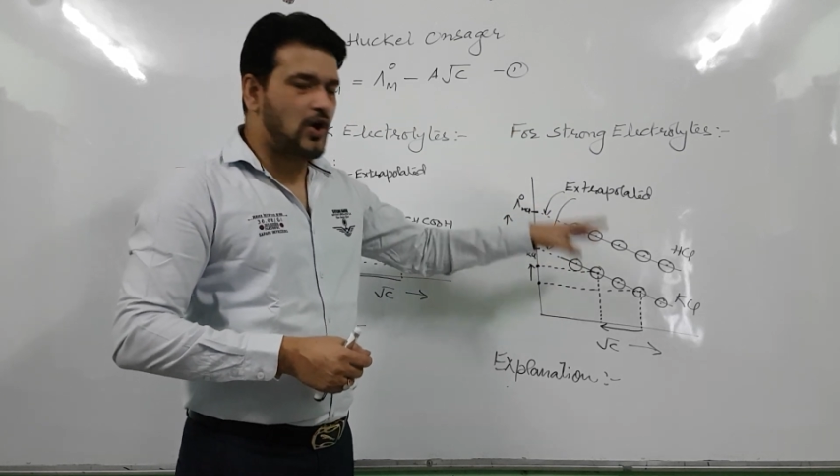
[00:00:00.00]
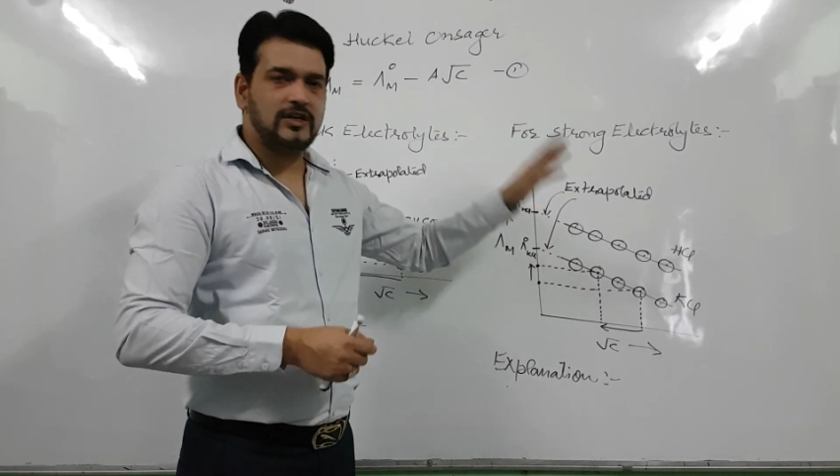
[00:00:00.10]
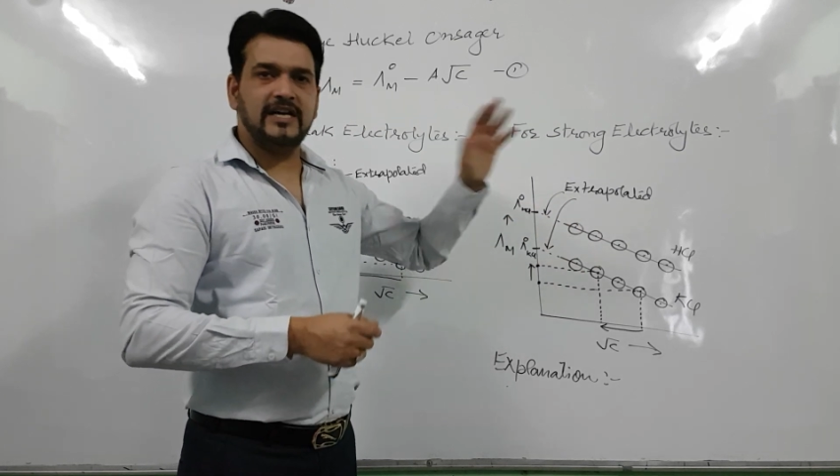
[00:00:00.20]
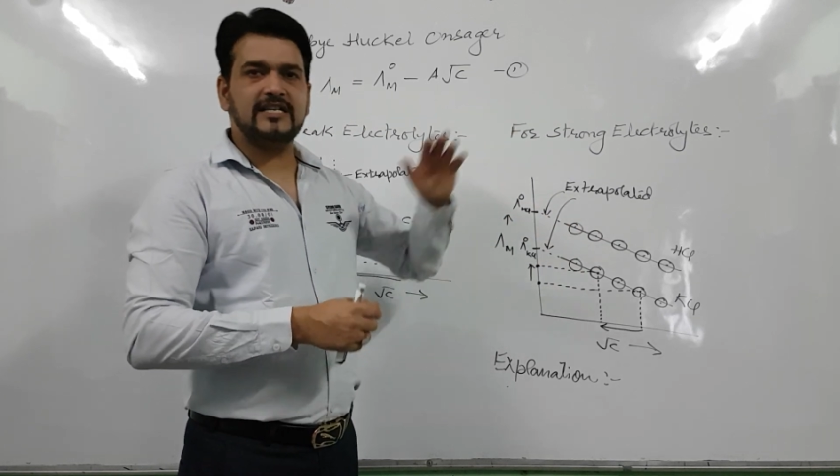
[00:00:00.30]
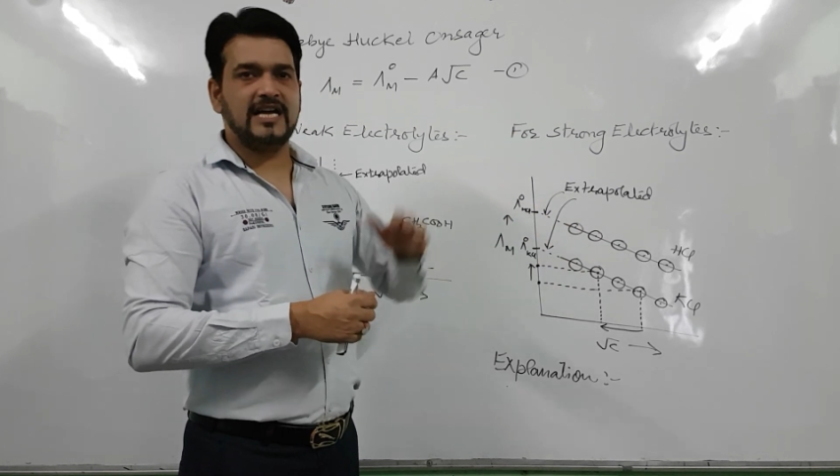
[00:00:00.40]

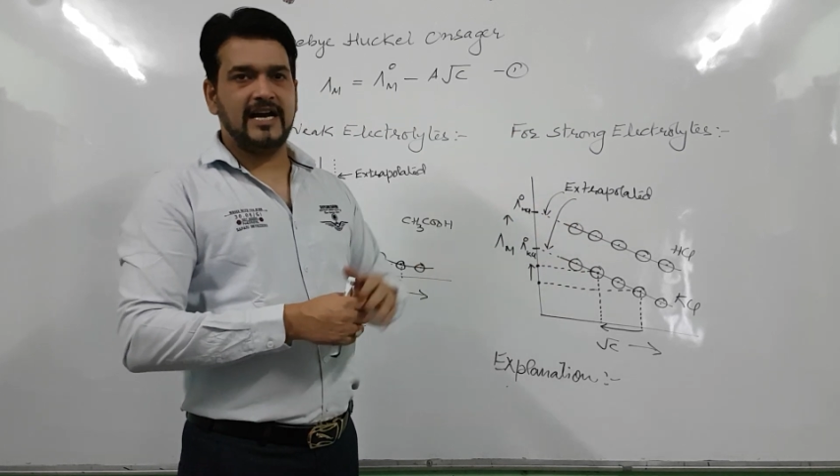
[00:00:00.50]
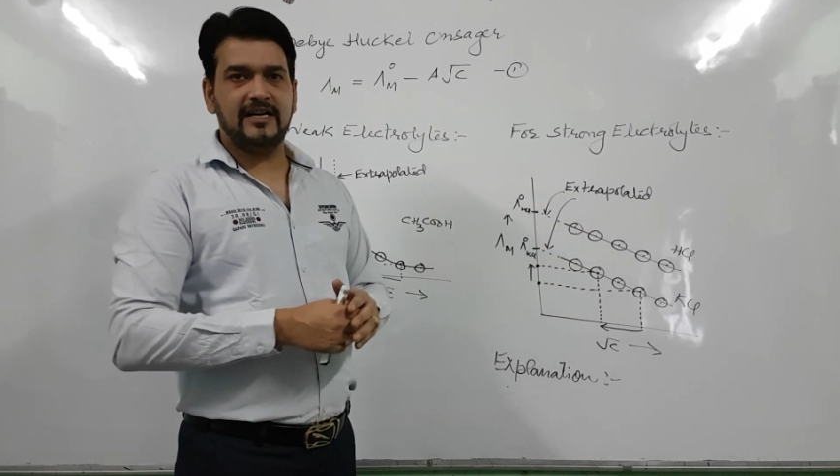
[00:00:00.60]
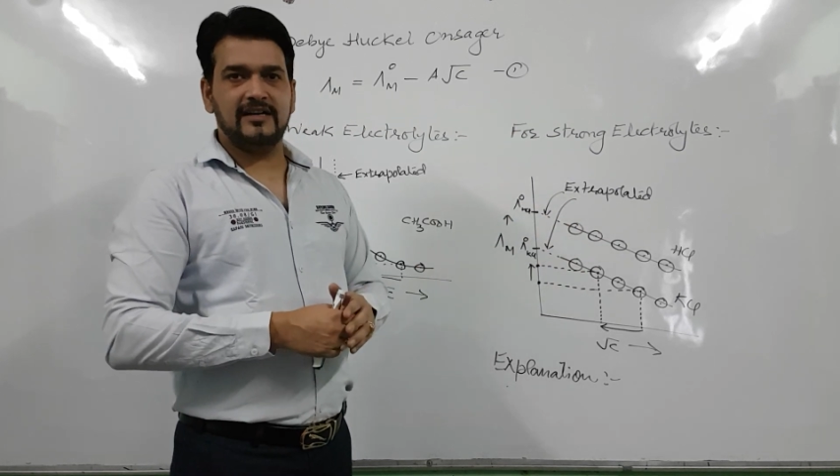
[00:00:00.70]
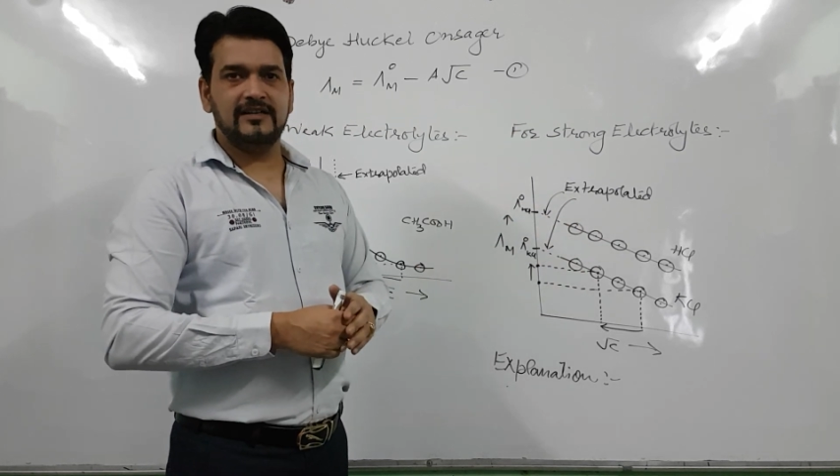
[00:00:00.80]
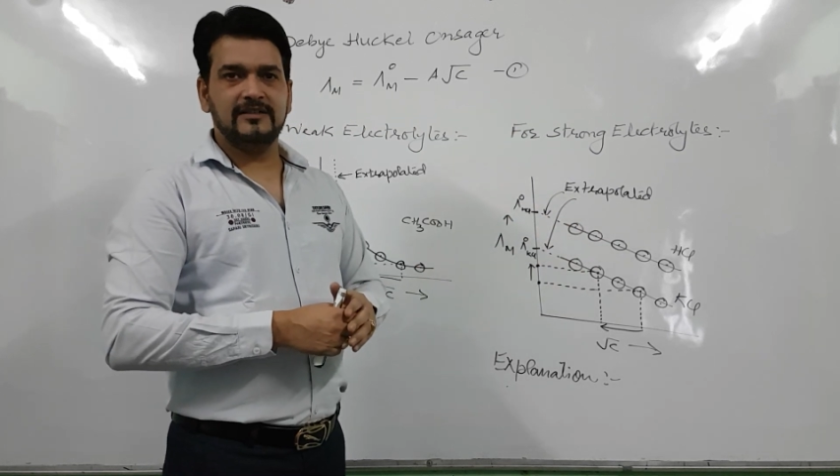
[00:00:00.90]
water is
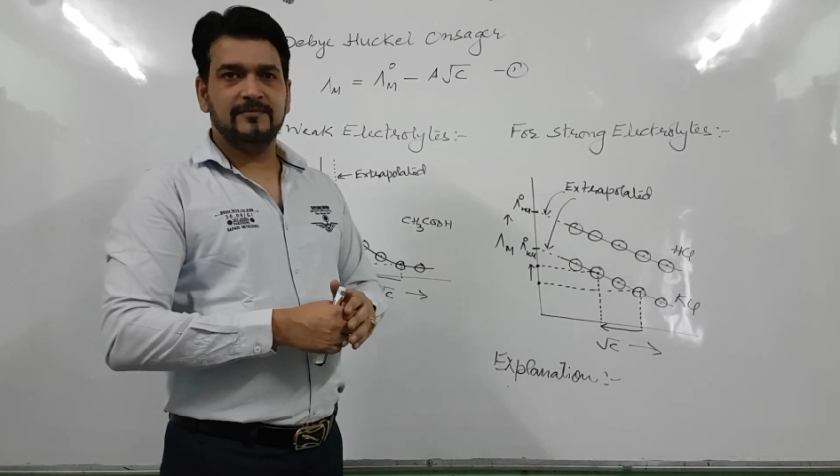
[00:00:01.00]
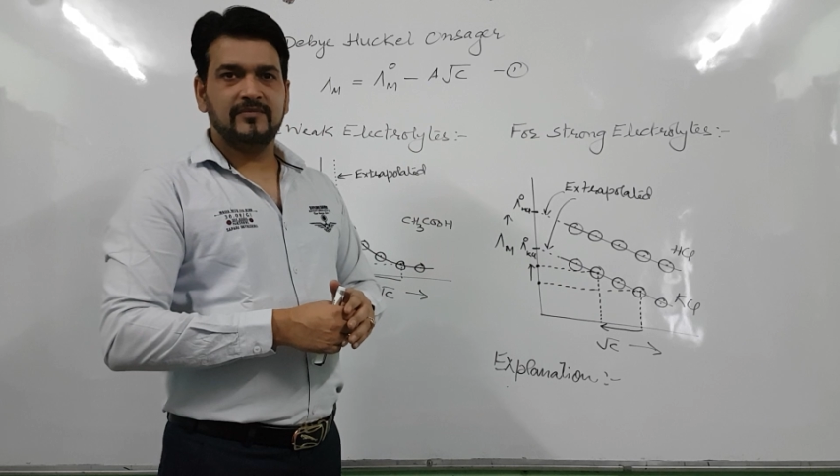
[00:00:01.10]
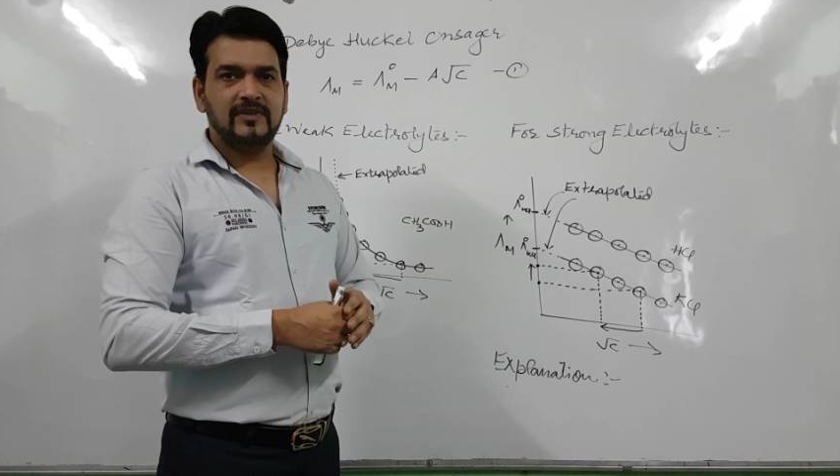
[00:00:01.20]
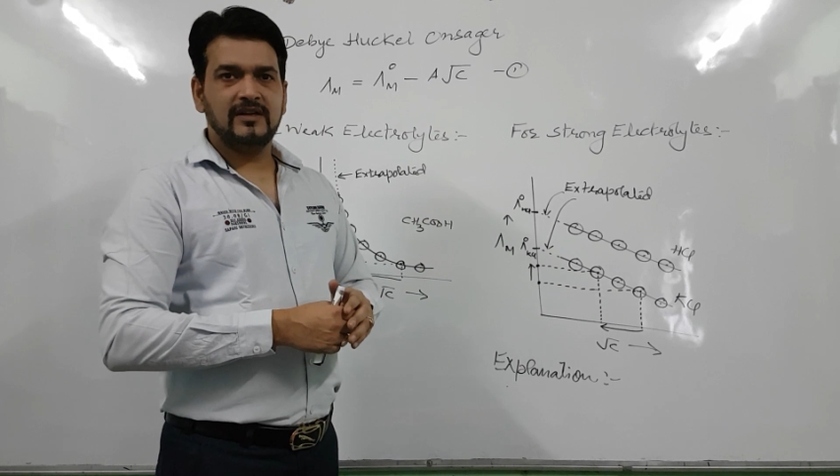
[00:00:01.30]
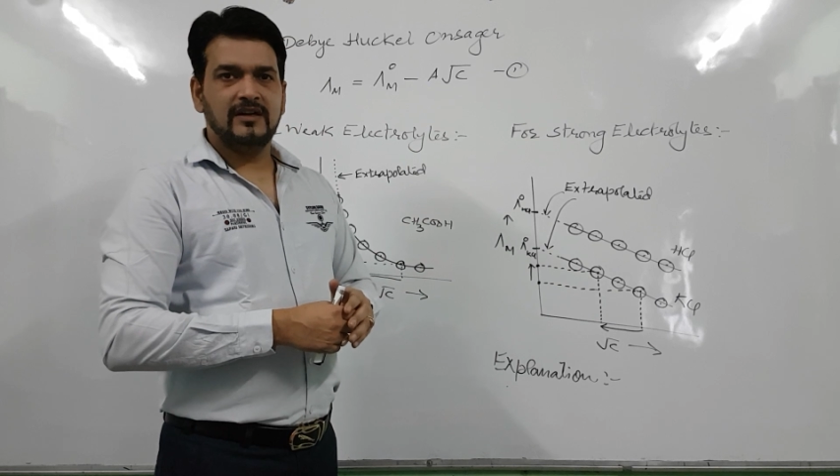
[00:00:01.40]

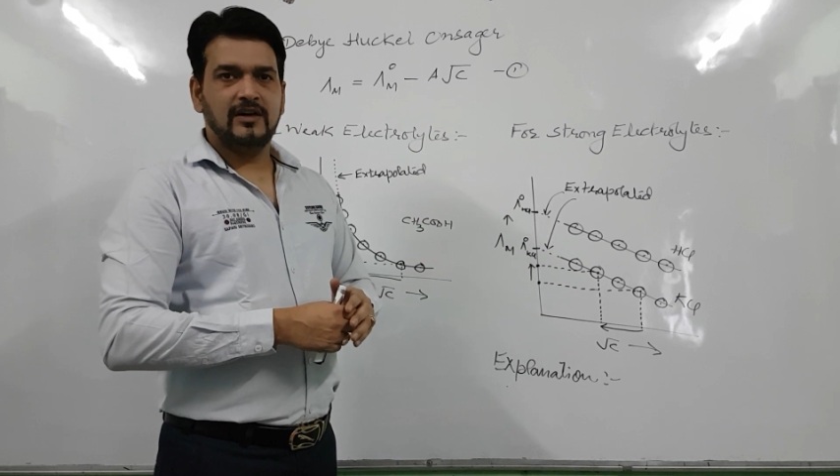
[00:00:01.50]
added,